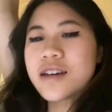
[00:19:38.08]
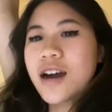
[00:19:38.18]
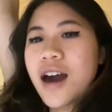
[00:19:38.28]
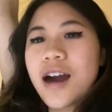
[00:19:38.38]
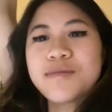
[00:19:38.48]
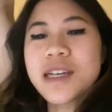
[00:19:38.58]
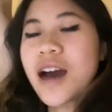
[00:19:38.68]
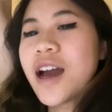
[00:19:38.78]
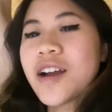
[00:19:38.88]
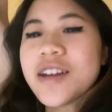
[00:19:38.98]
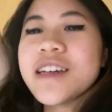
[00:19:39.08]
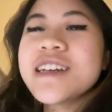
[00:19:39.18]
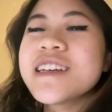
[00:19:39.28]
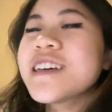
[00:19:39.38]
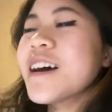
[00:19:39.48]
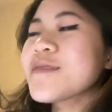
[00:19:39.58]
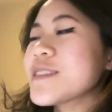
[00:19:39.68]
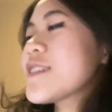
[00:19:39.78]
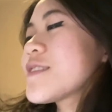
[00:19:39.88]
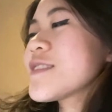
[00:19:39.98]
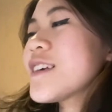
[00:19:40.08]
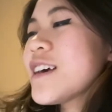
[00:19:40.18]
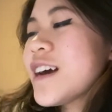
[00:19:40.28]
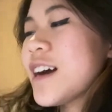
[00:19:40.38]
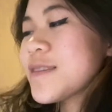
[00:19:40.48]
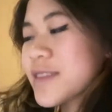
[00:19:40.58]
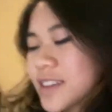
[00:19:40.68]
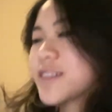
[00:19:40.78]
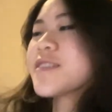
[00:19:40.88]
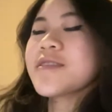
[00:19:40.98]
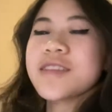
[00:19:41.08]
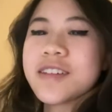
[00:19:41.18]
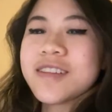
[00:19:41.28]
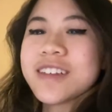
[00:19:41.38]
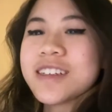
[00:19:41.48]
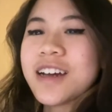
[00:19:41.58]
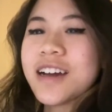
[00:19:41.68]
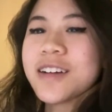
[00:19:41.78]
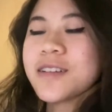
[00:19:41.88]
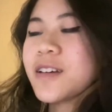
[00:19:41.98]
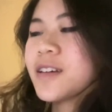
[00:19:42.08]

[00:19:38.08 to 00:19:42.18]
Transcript: I'm tired. I'm still really, really tired.